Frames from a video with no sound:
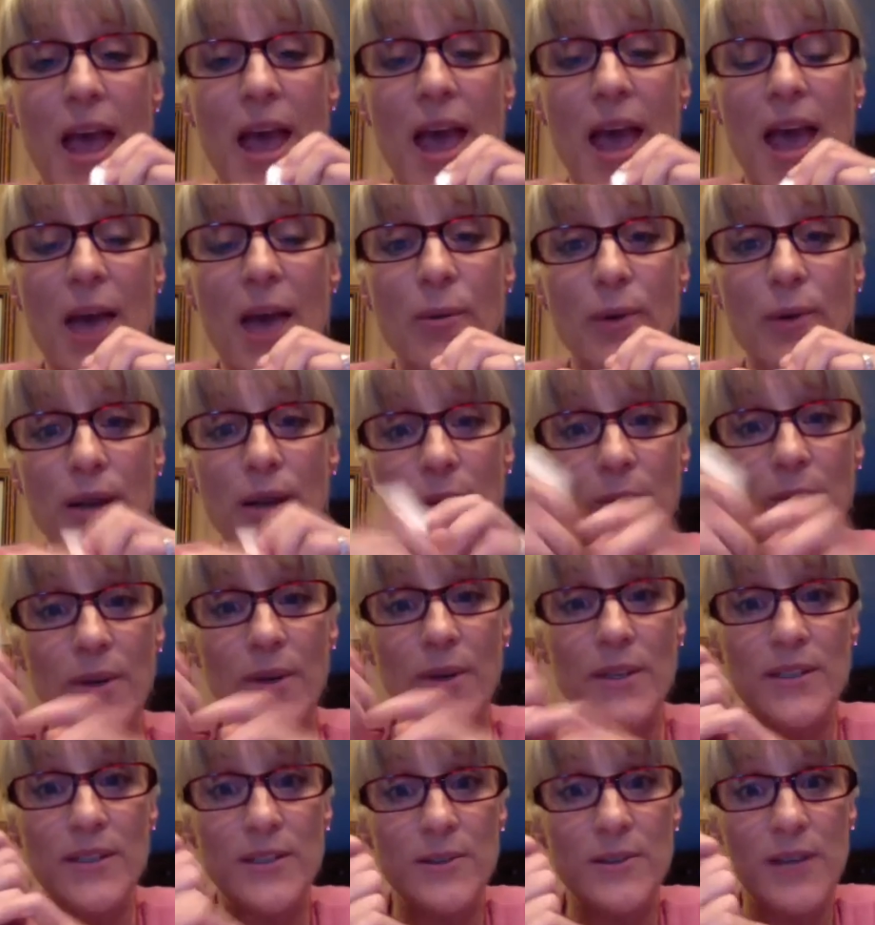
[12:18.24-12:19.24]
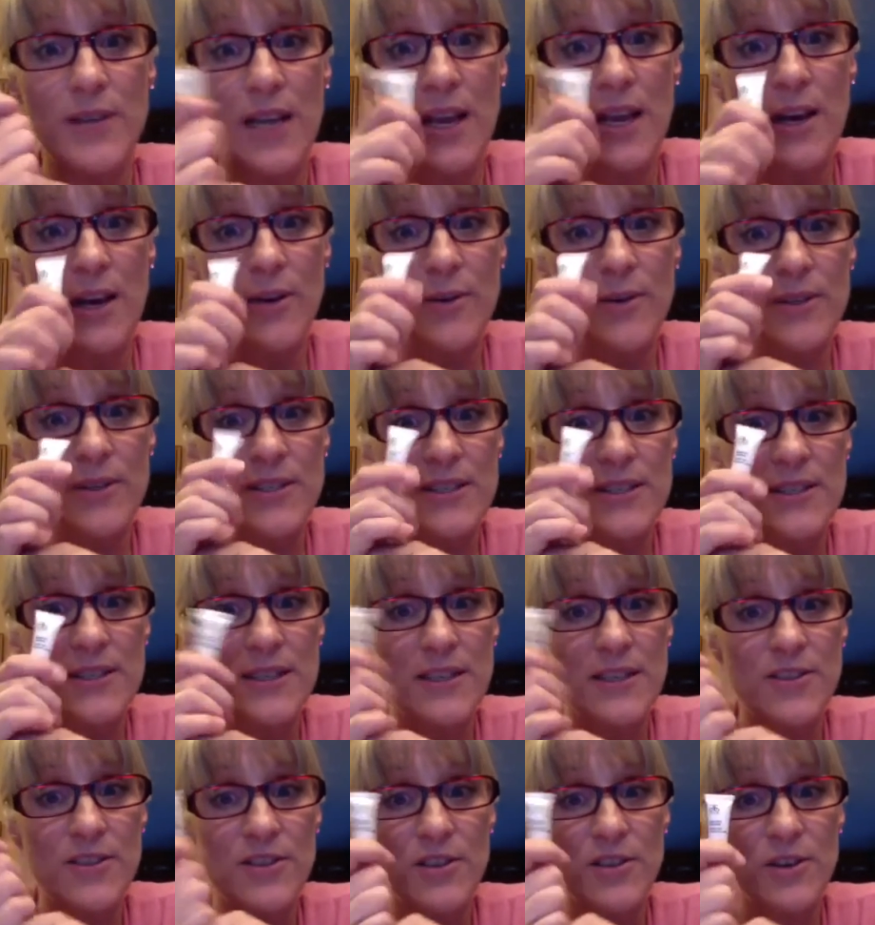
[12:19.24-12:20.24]
And what I want to do now is just
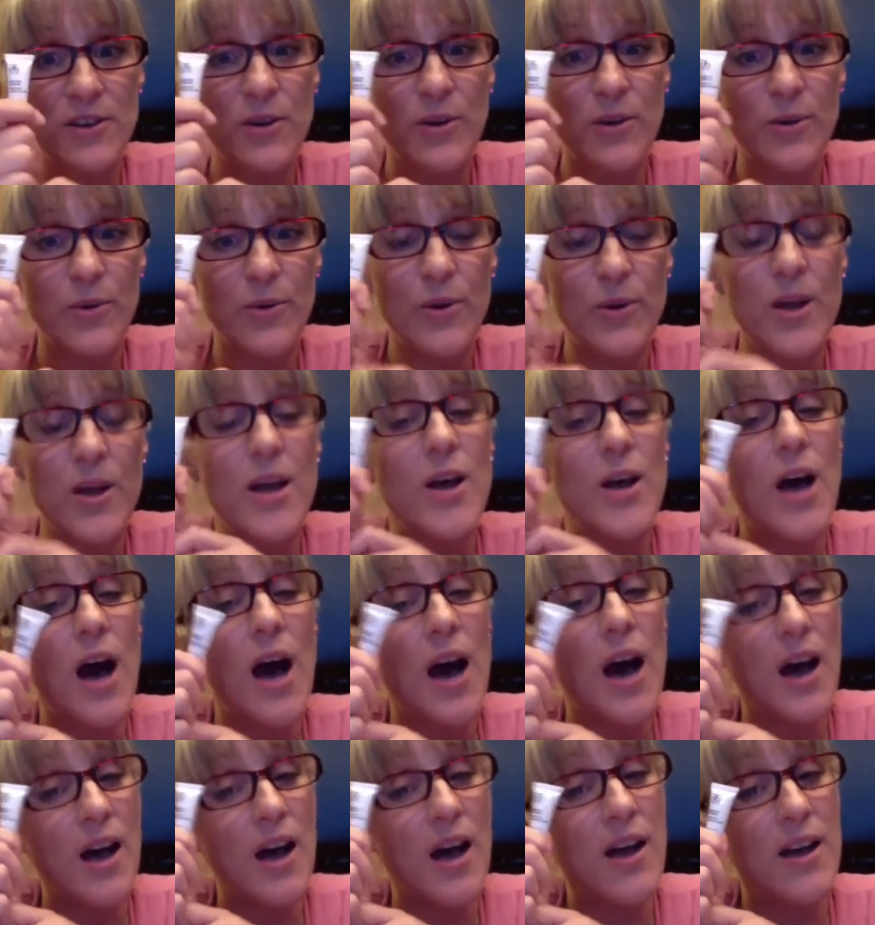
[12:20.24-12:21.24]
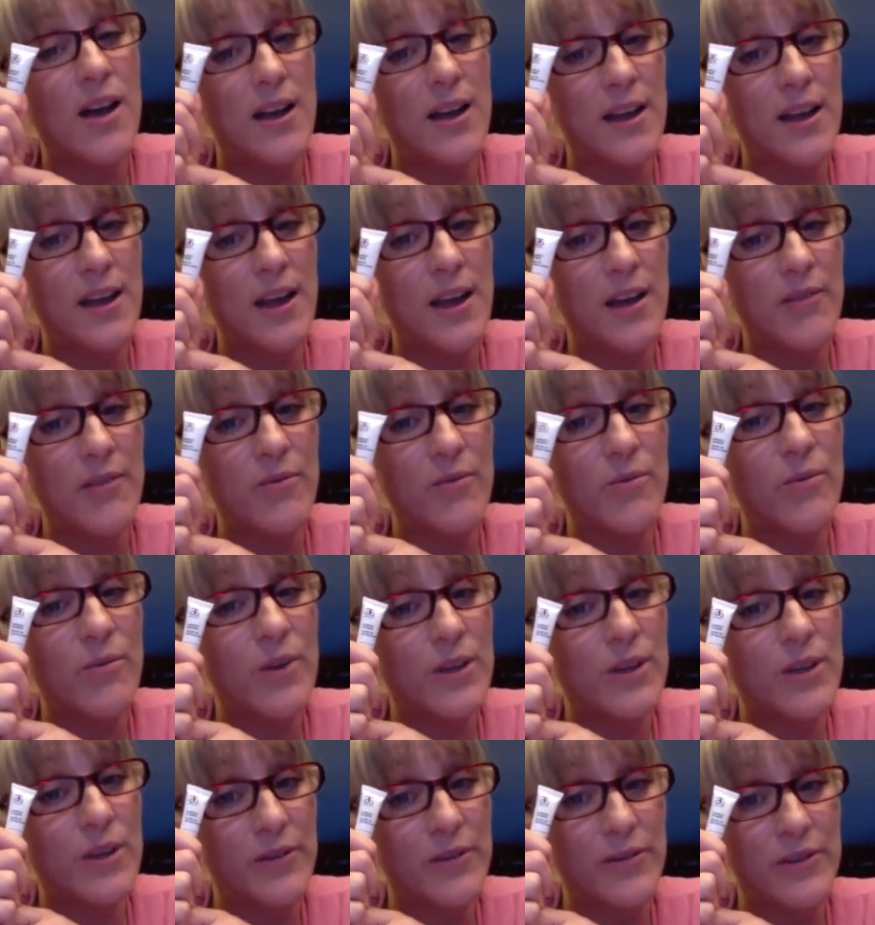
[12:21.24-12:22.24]
let you know I have
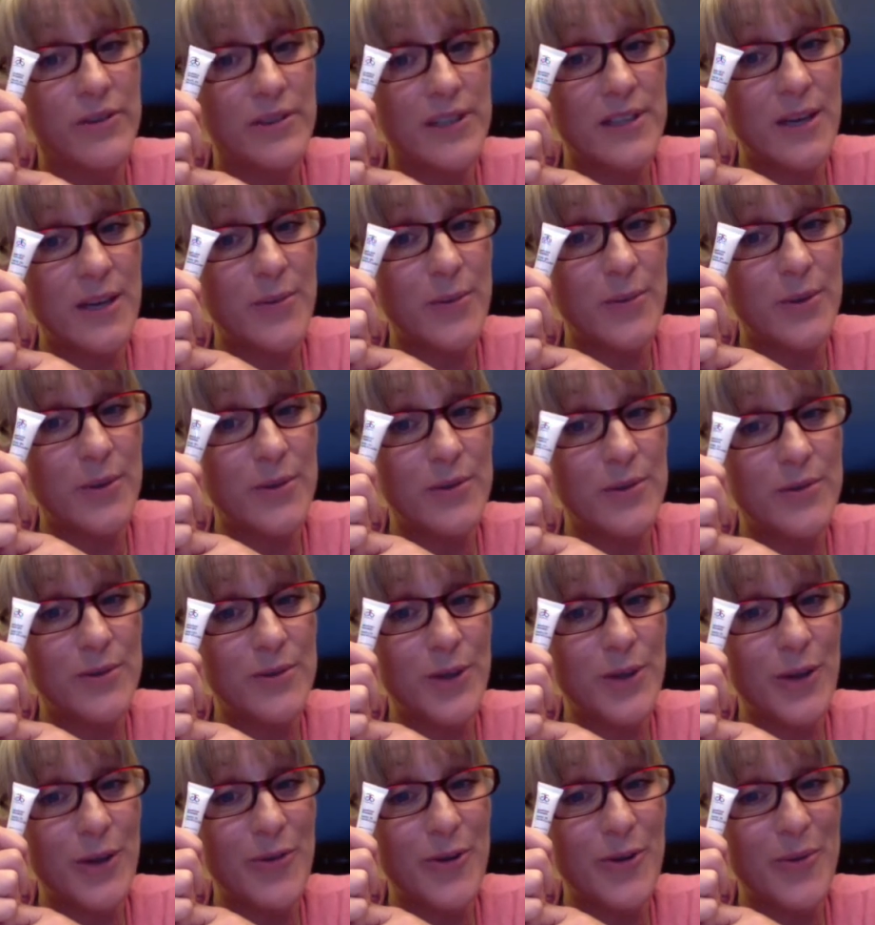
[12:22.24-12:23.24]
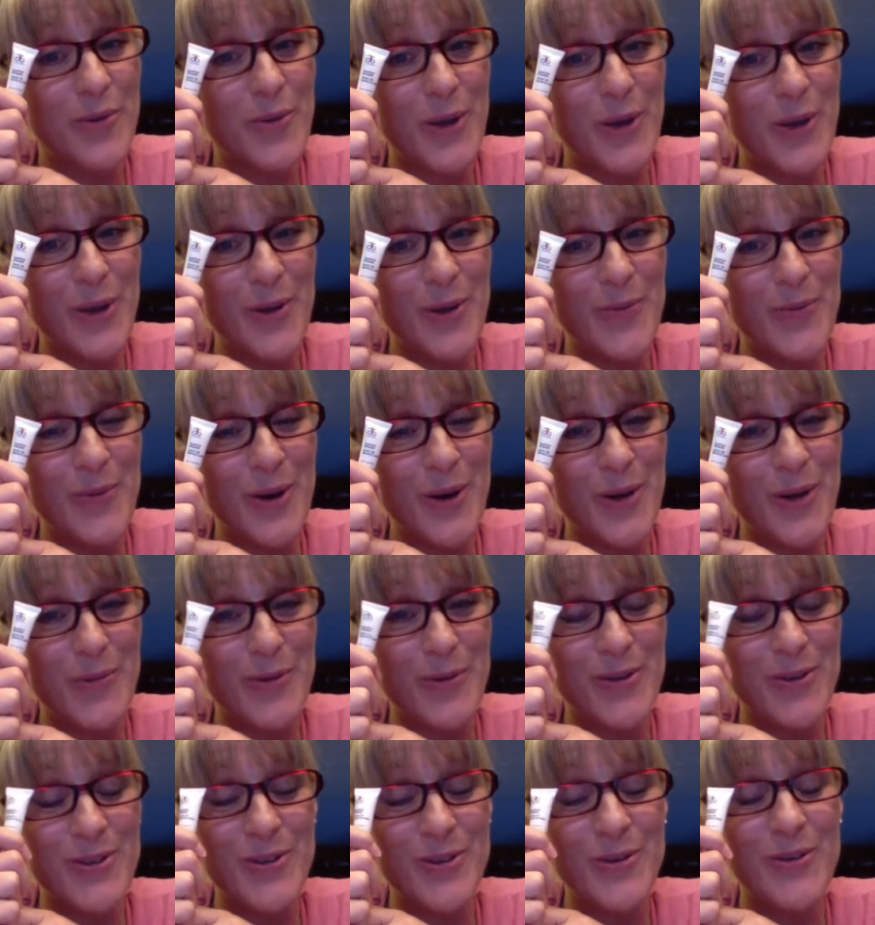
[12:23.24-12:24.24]
wonderful samples of our makeup
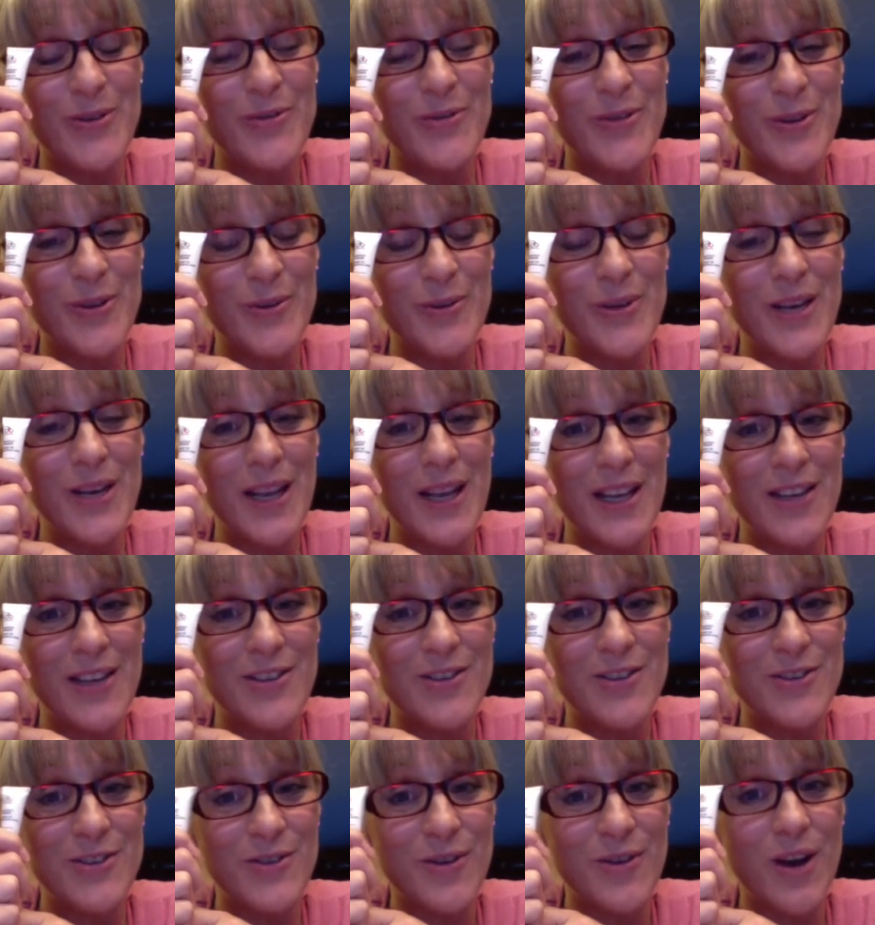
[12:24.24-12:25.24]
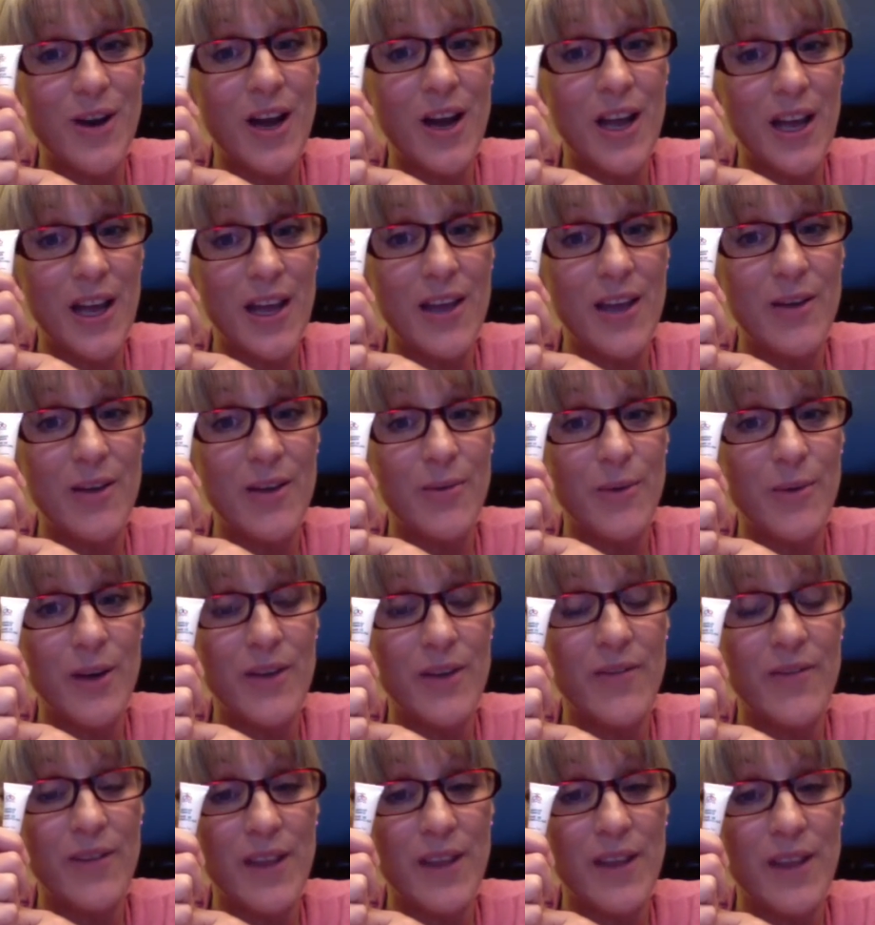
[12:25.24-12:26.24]
primer. So if you would like to try one
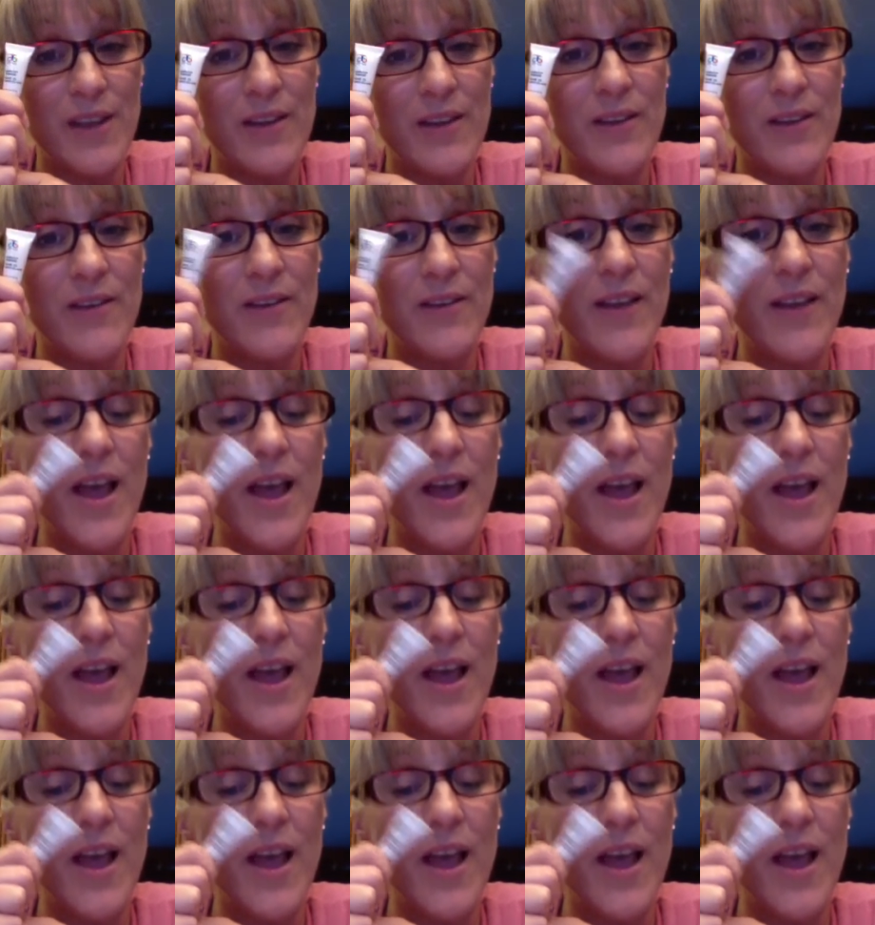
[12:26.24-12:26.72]
of these,